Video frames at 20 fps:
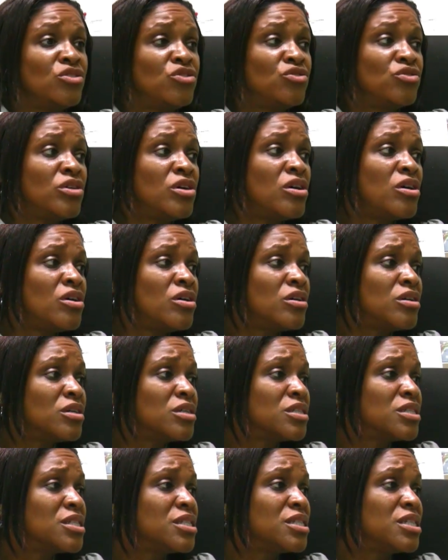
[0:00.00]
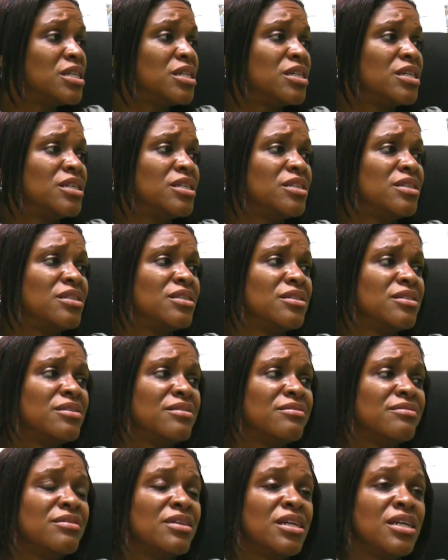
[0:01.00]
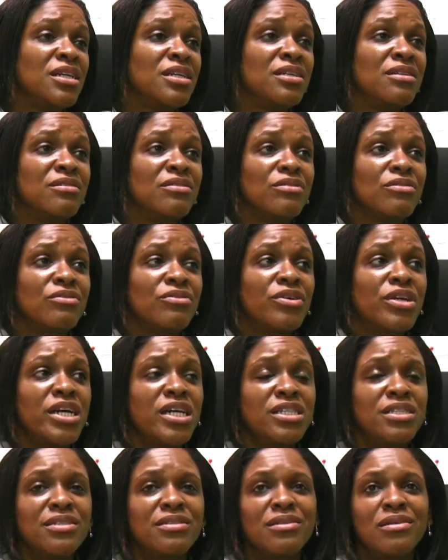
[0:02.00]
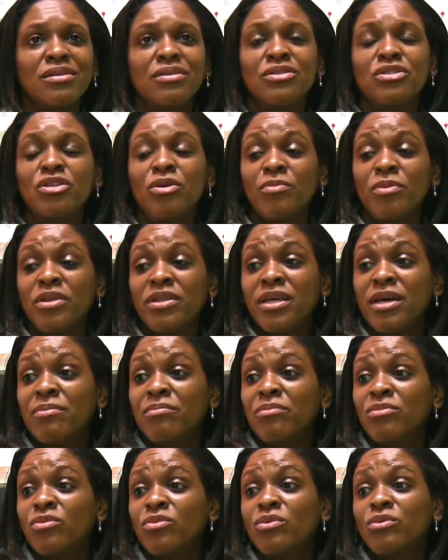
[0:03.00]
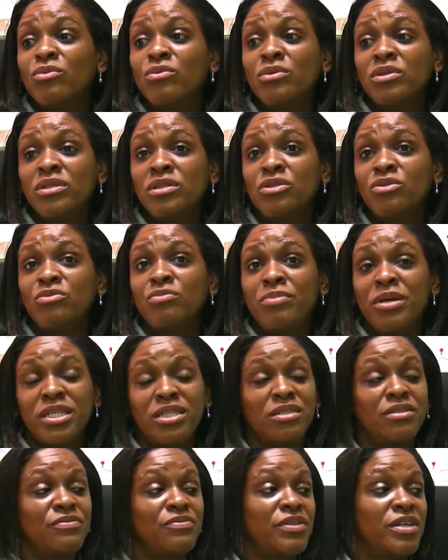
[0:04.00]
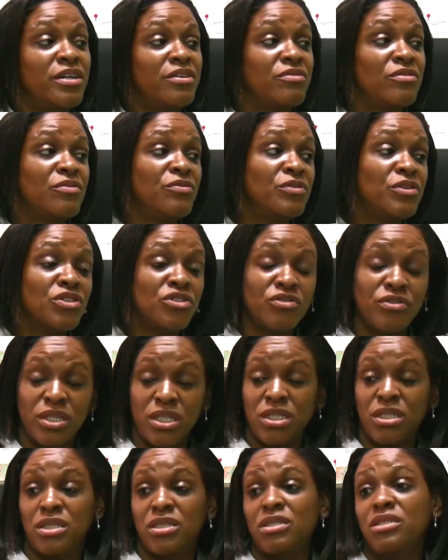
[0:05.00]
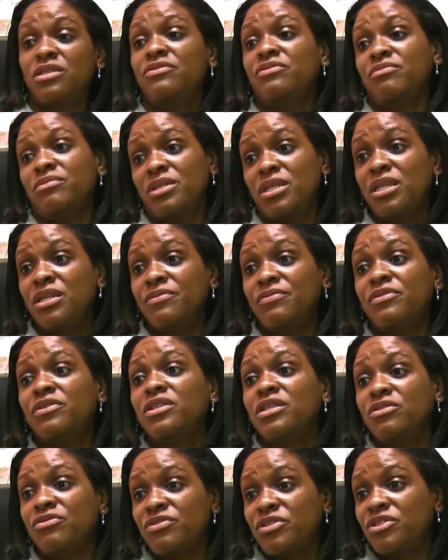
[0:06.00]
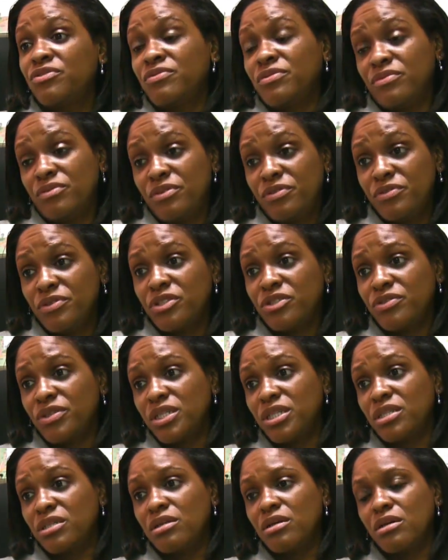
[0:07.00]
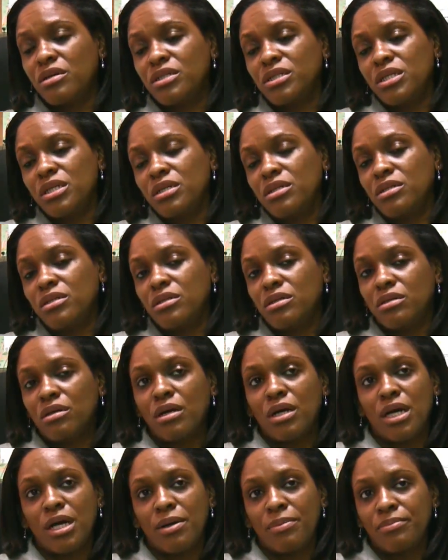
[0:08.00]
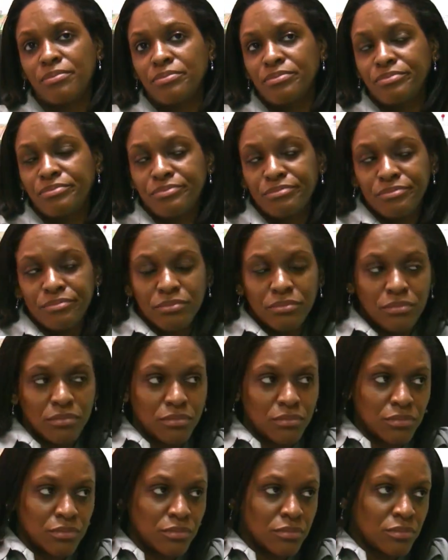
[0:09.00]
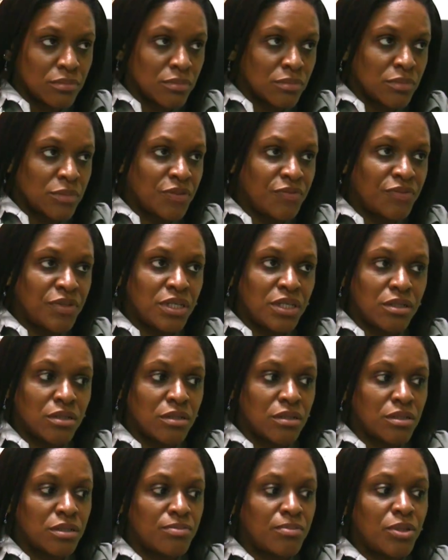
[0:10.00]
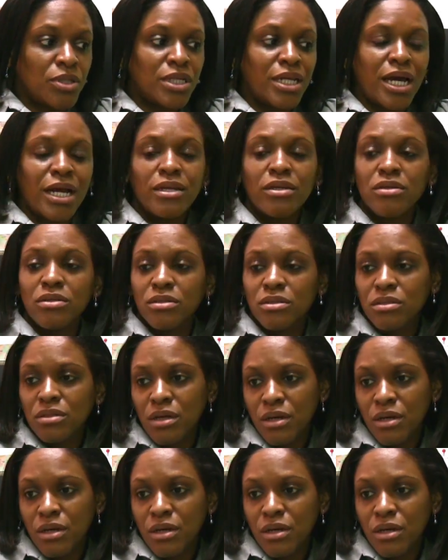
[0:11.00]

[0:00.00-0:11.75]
trucks in crates some of them would do better if they're refrigerated, they're delivered in refrigerated container um, vehicles, but that does